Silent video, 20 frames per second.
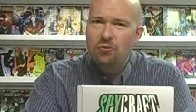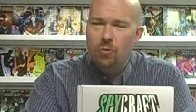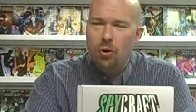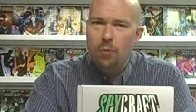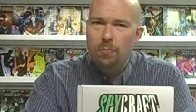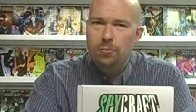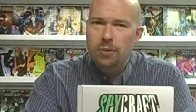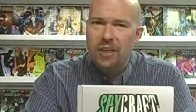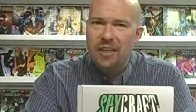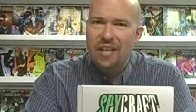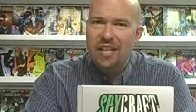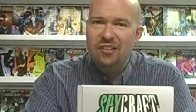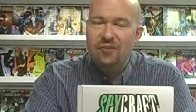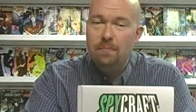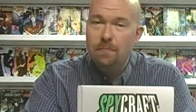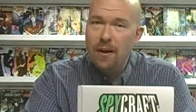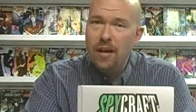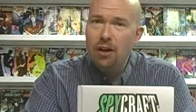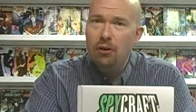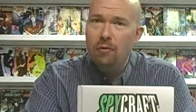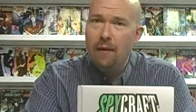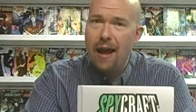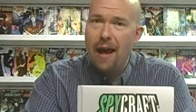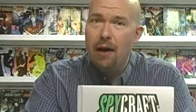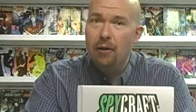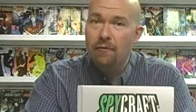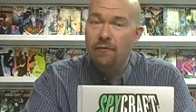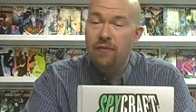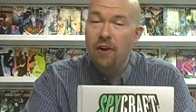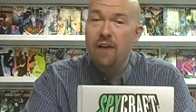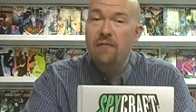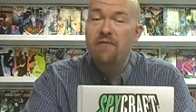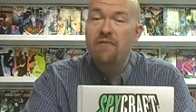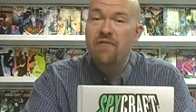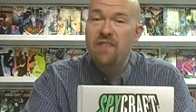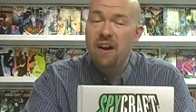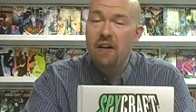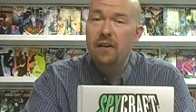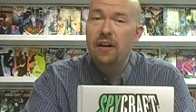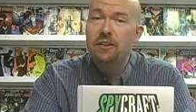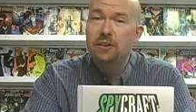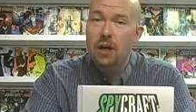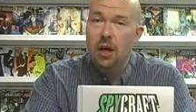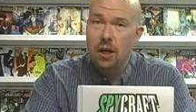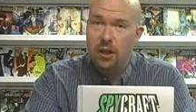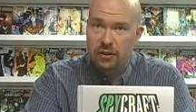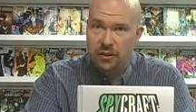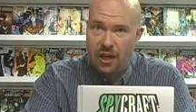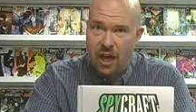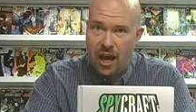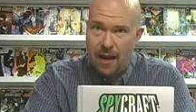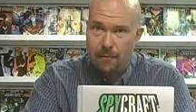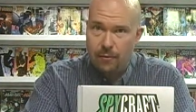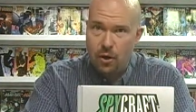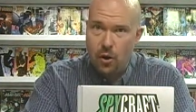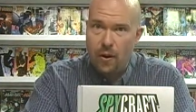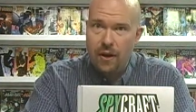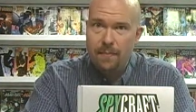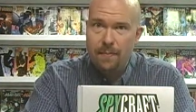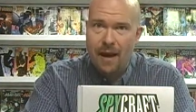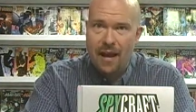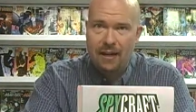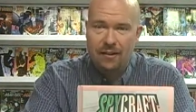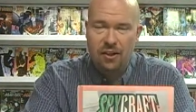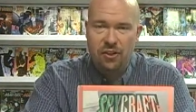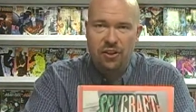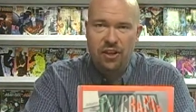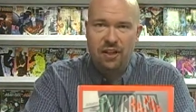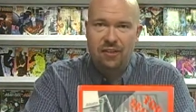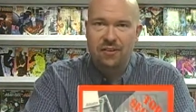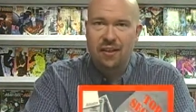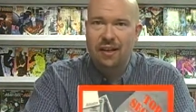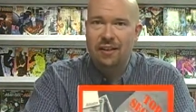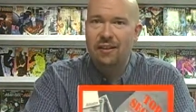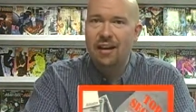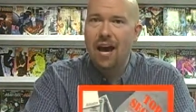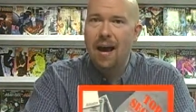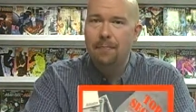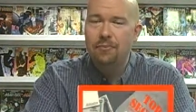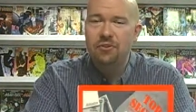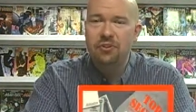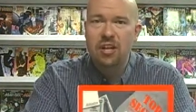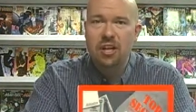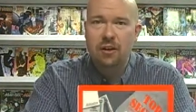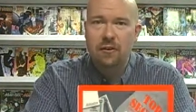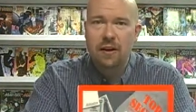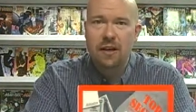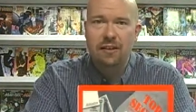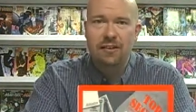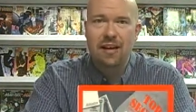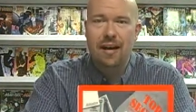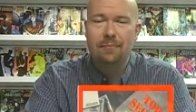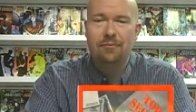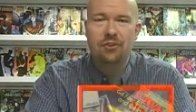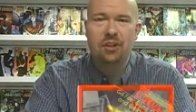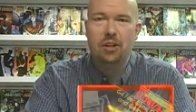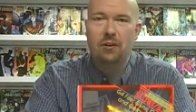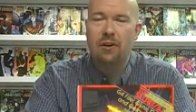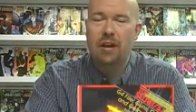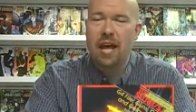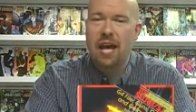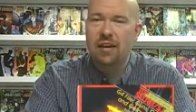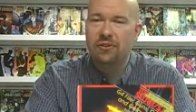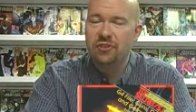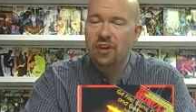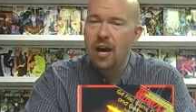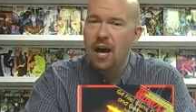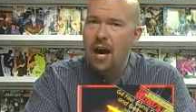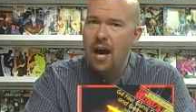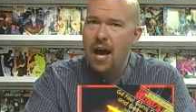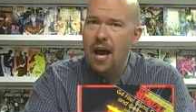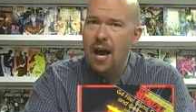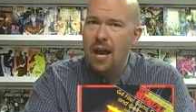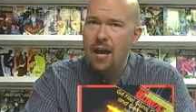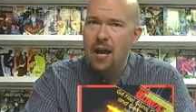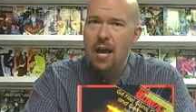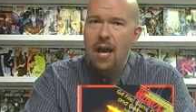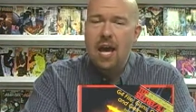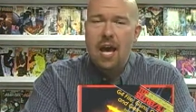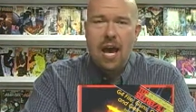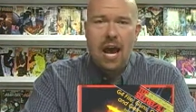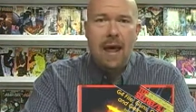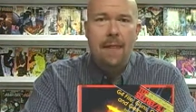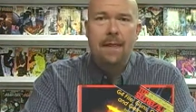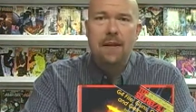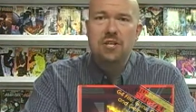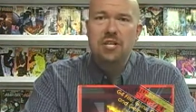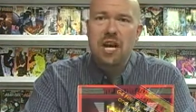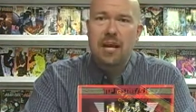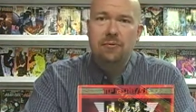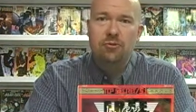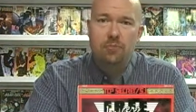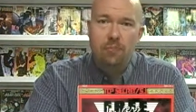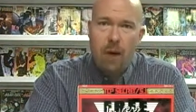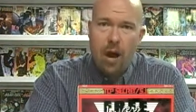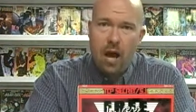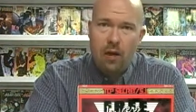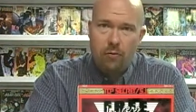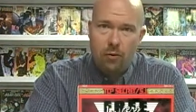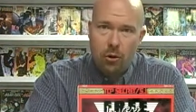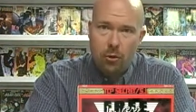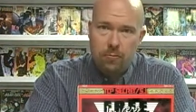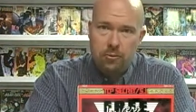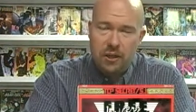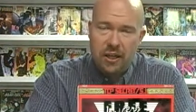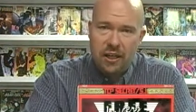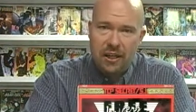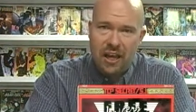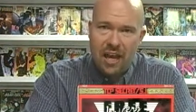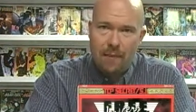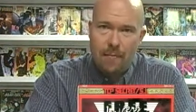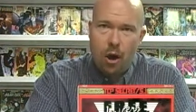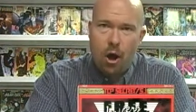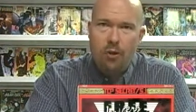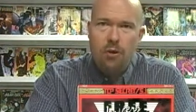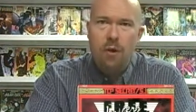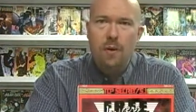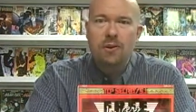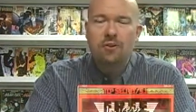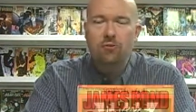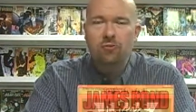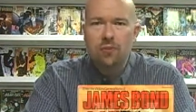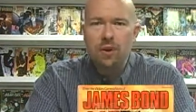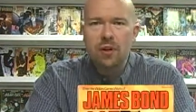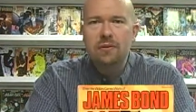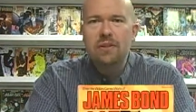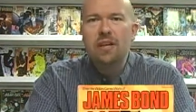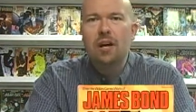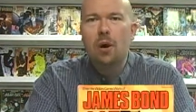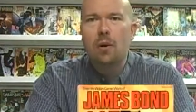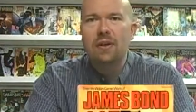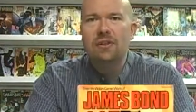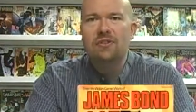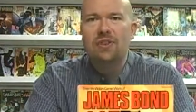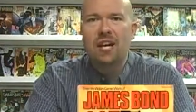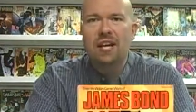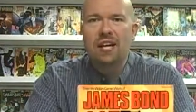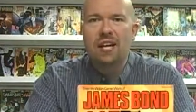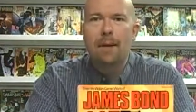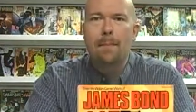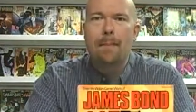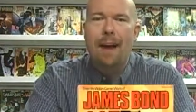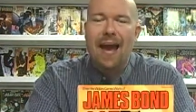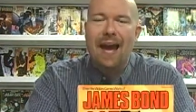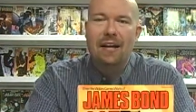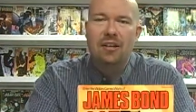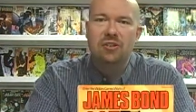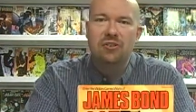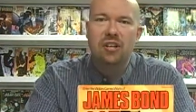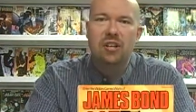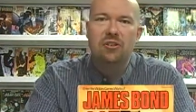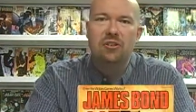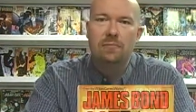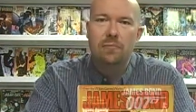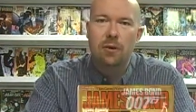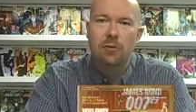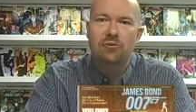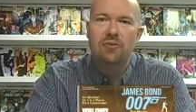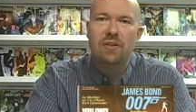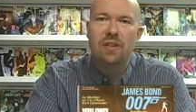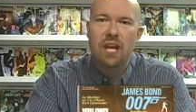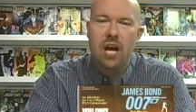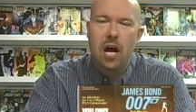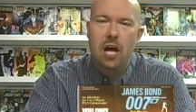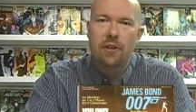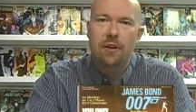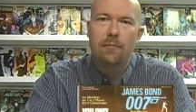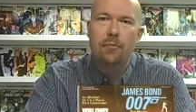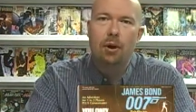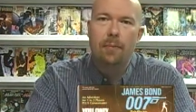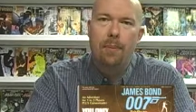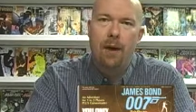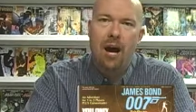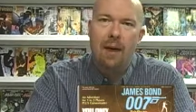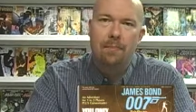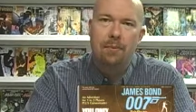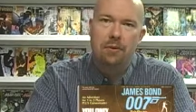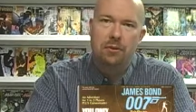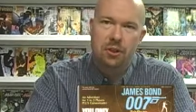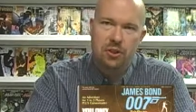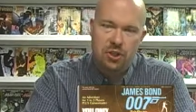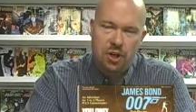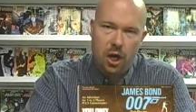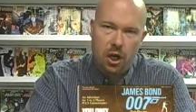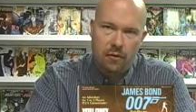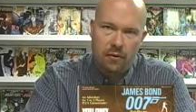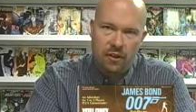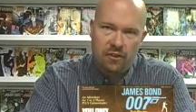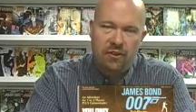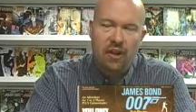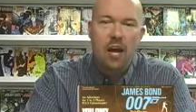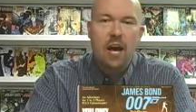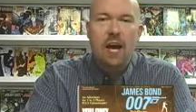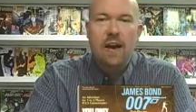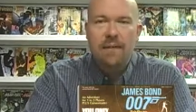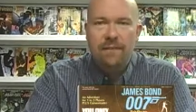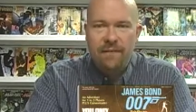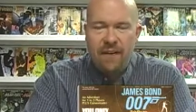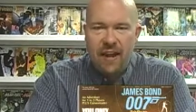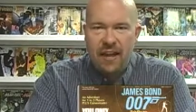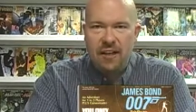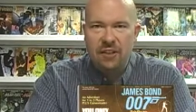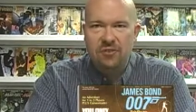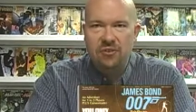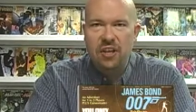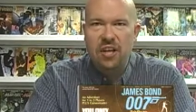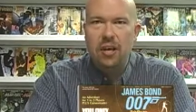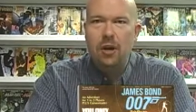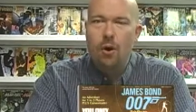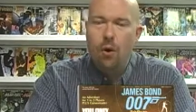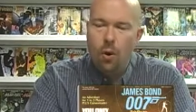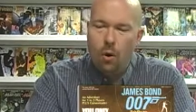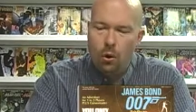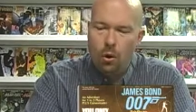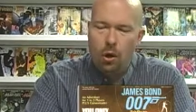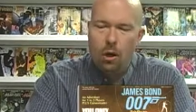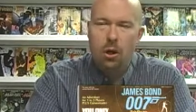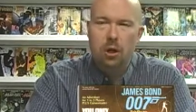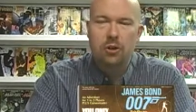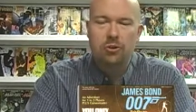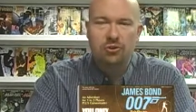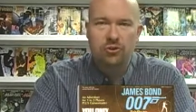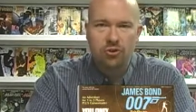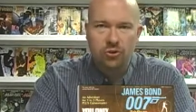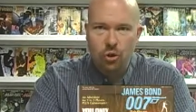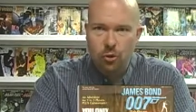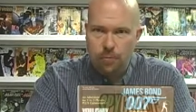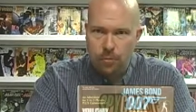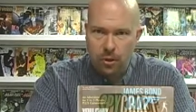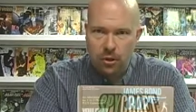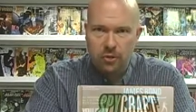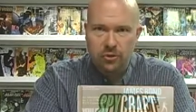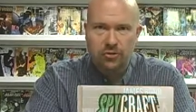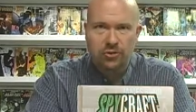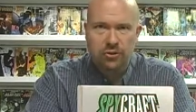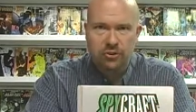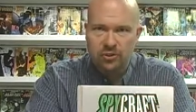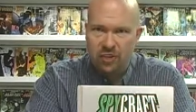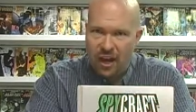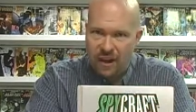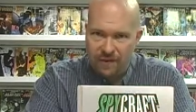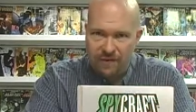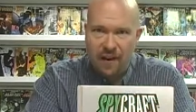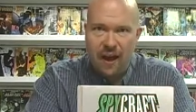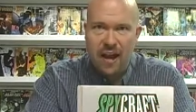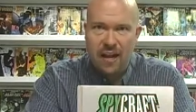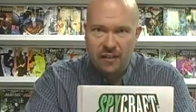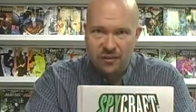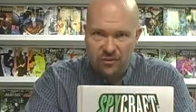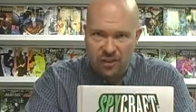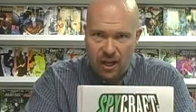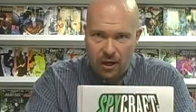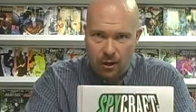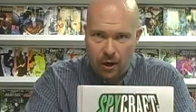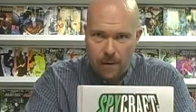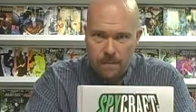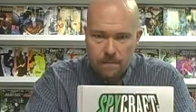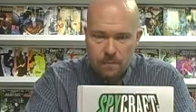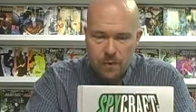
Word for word: role playing has been around for a very long time, going back to things like Top Secret, Top Secret SI, and the James Bond role playing game, although it's really always taken a backseat to most of the other more popular genres fantasy, horror, supers, sci fi, etc.